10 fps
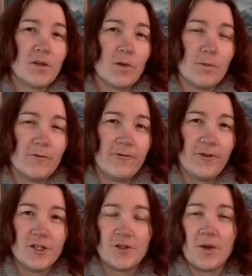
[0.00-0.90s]
So
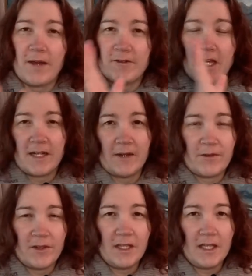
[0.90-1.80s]
first you have done
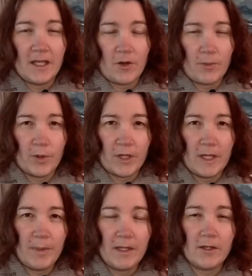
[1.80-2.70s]
everything in your
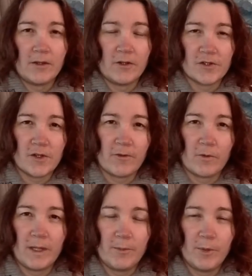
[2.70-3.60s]
bookkeeping, in your
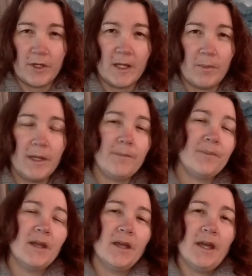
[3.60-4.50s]
software bookkeeping,
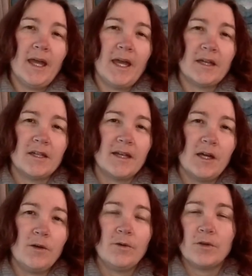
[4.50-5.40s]
and
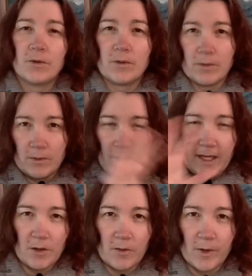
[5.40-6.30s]
now you
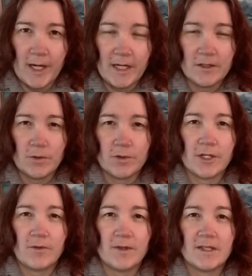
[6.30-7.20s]
head over here to
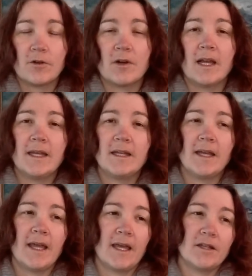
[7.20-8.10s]
Årsredovisning Online
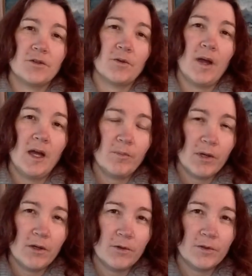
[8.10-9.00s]
and you
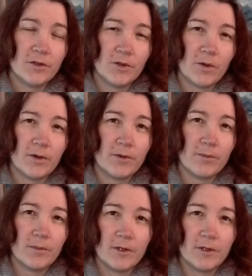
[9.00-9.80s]
upload your